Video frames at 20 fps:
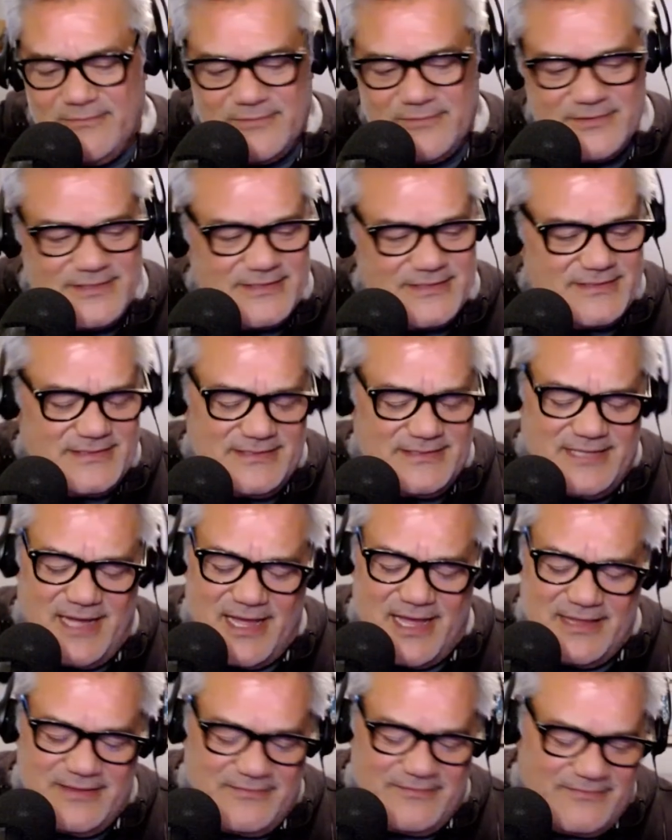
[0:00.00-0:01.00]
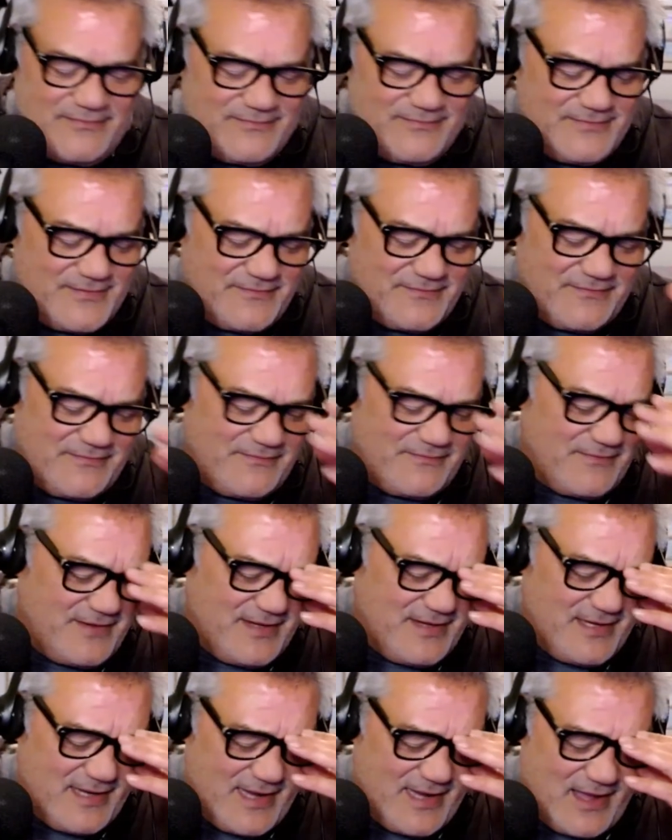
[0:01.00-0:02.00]
We're just, God, the
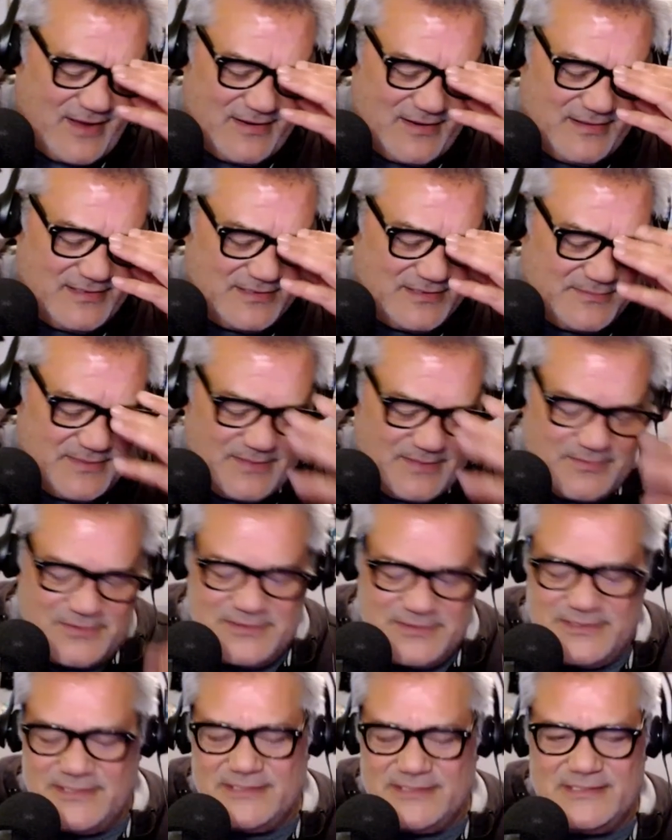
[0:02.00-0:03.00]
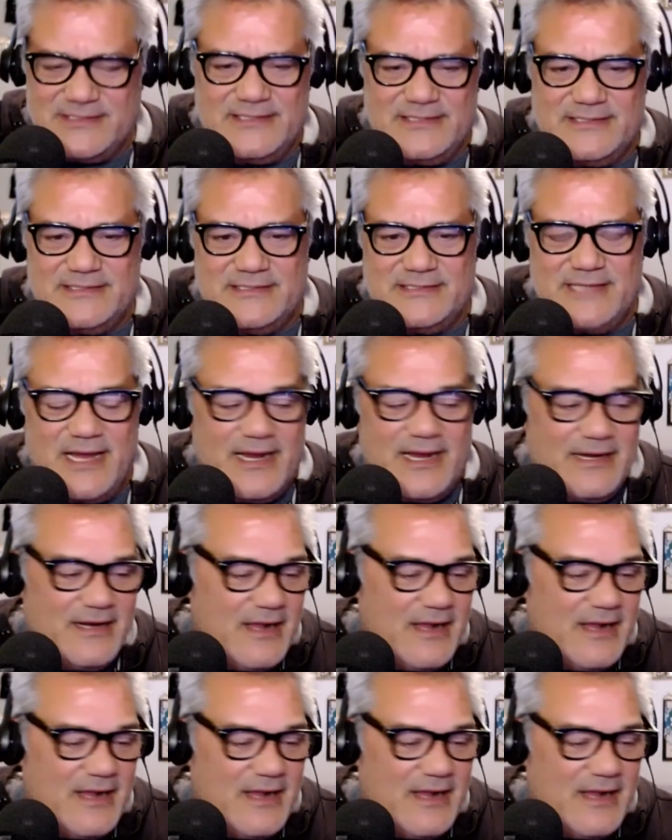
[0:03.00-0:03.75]
freaking out of these people is just insane.